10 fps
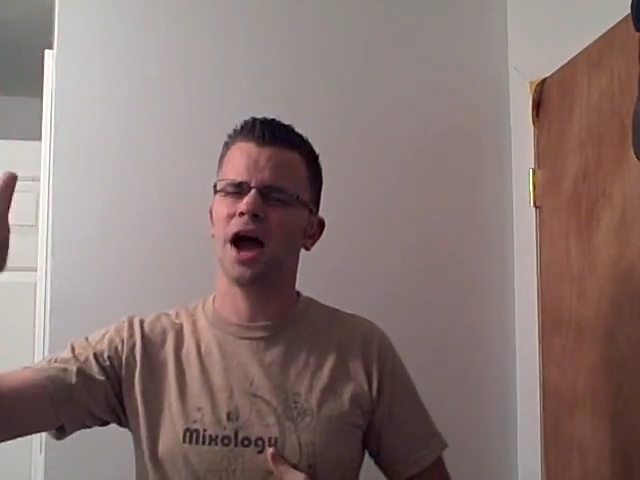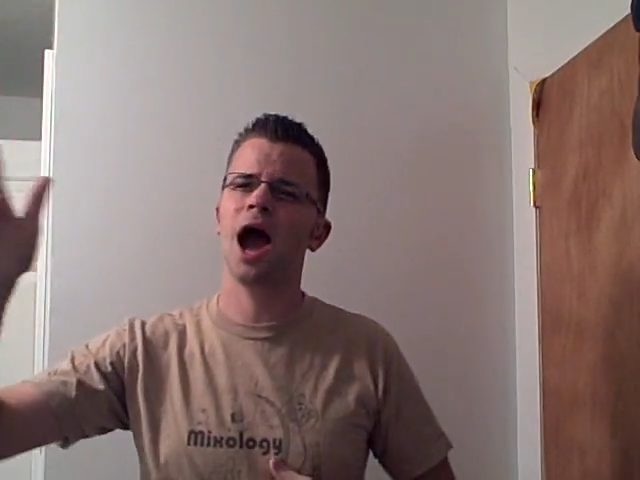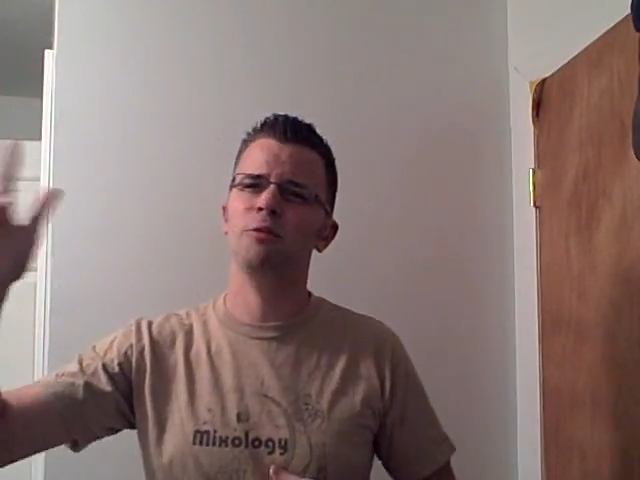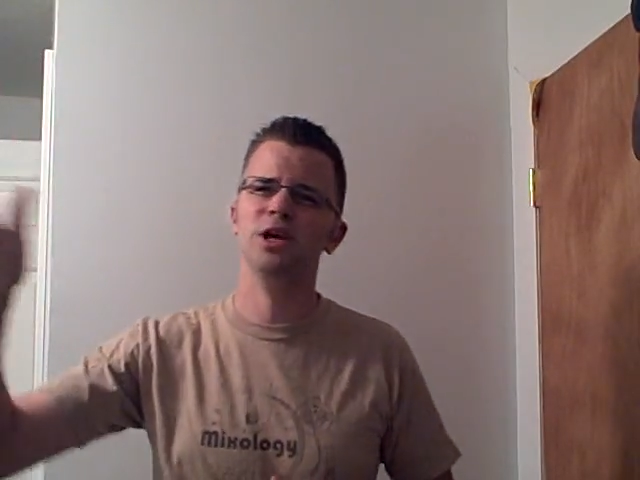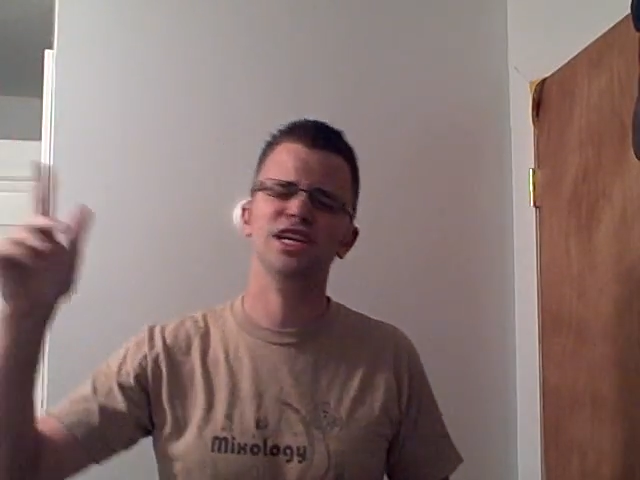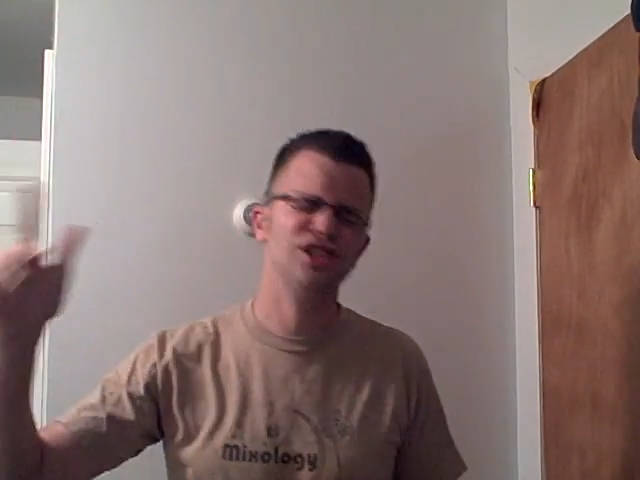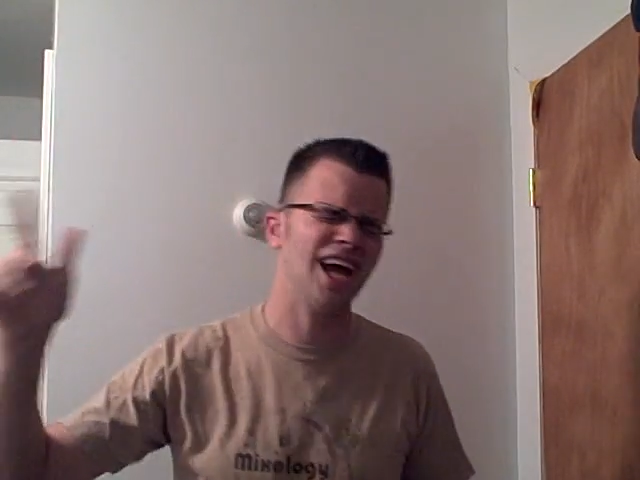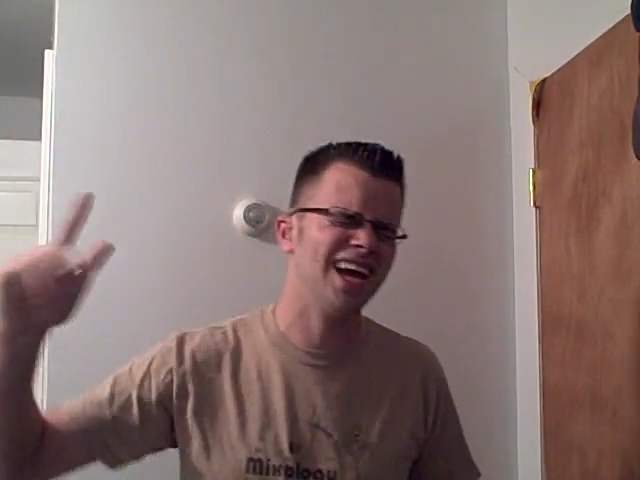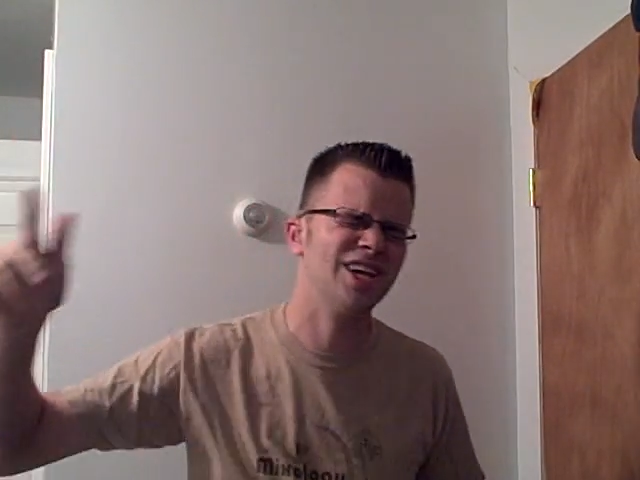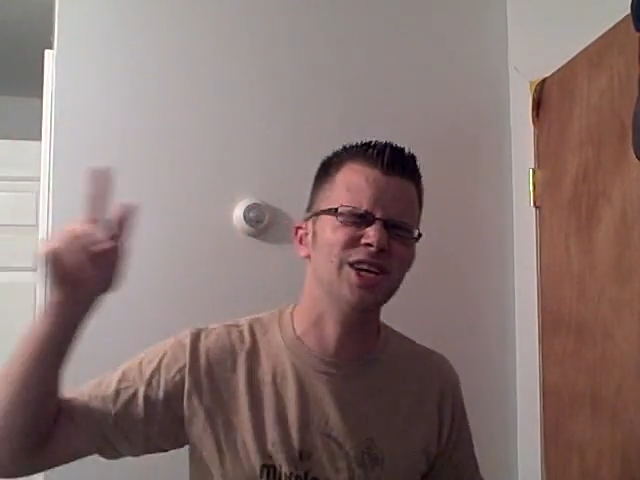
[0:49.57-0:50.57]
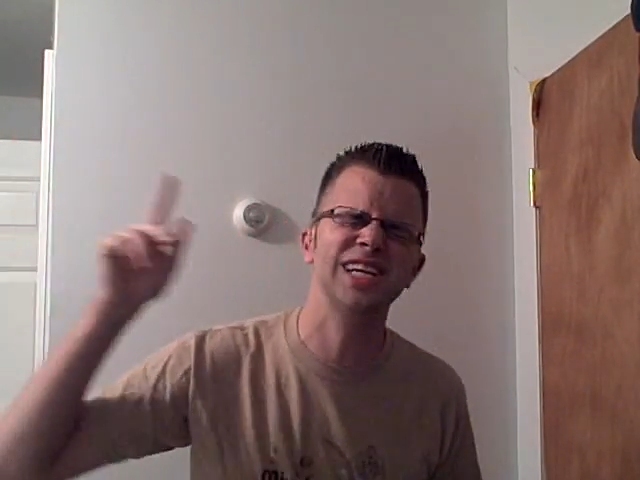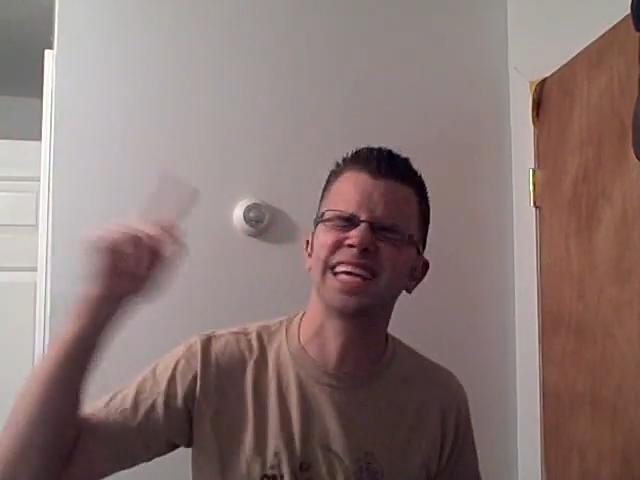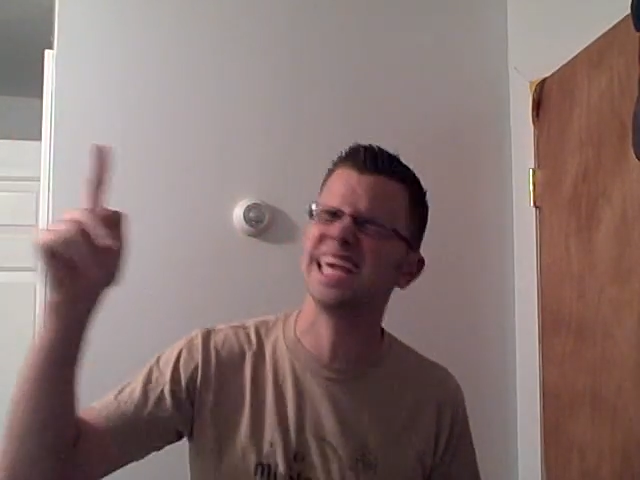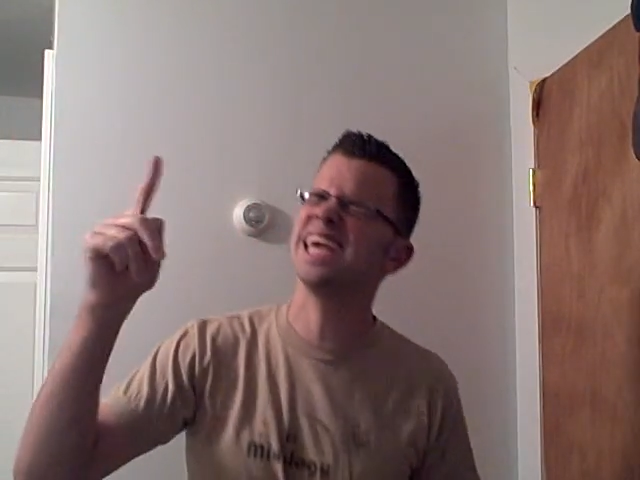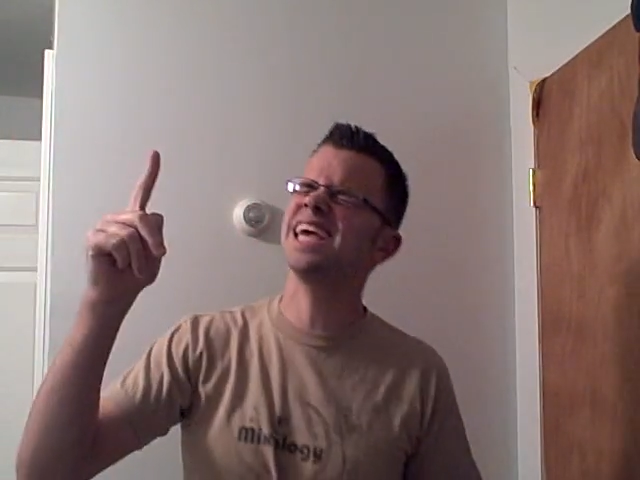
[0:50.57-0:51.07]
I wish I
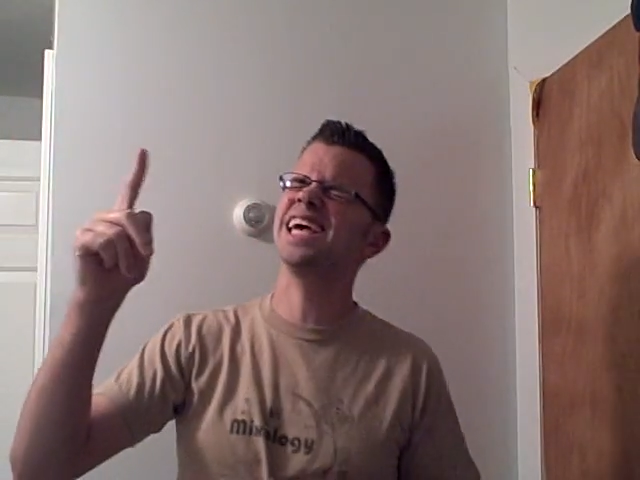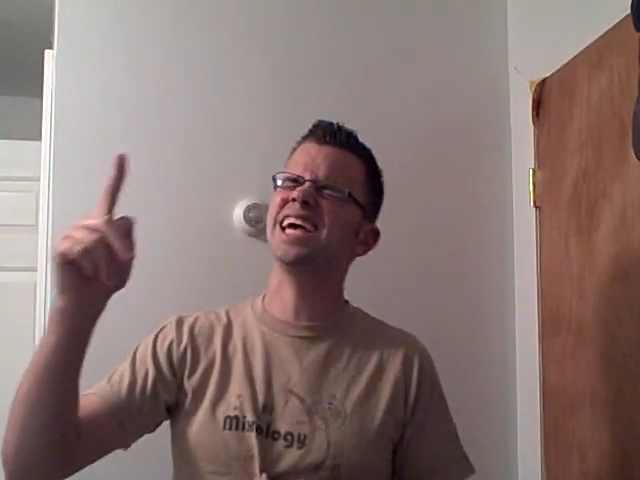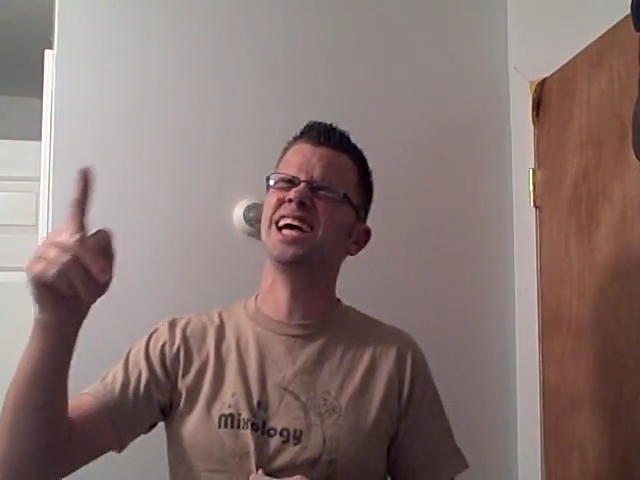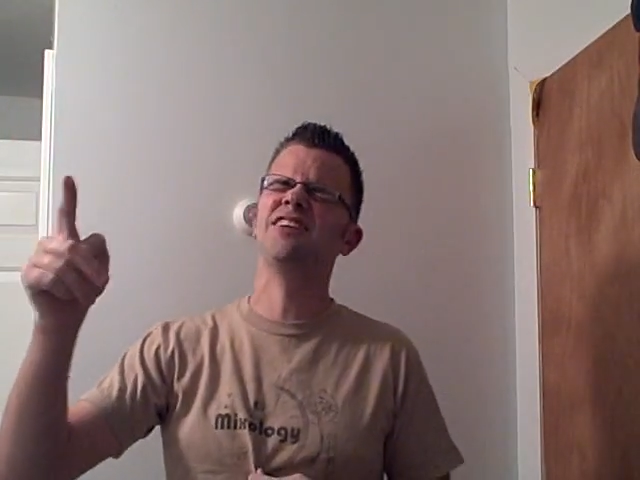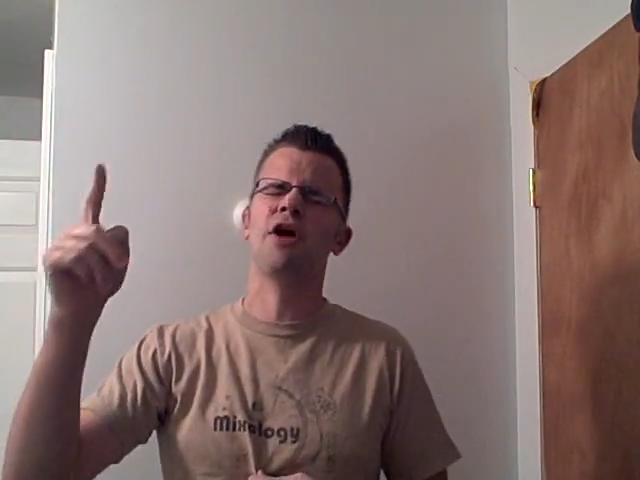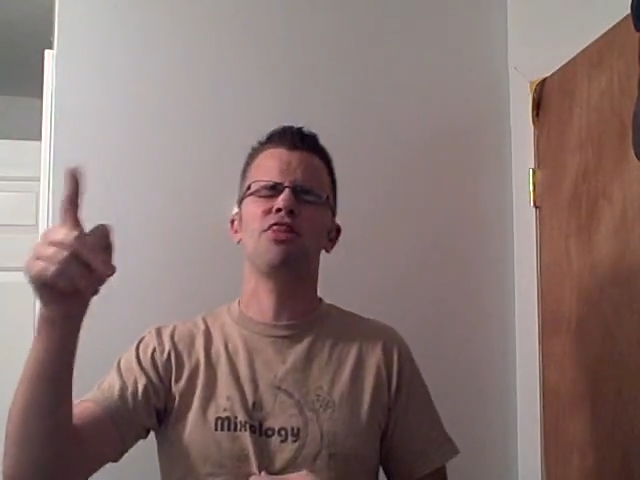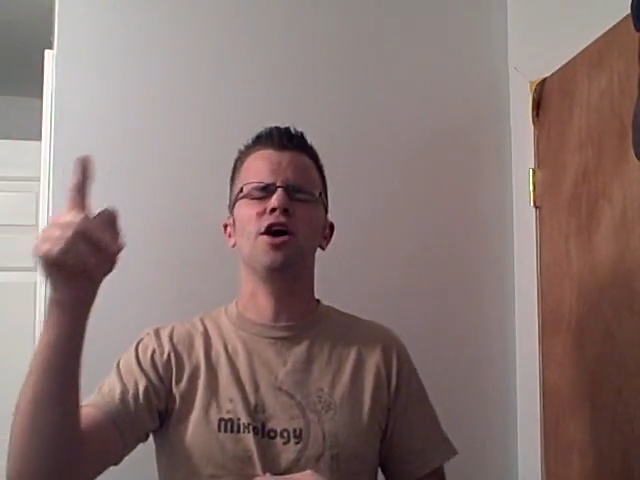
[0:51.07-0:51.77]
could give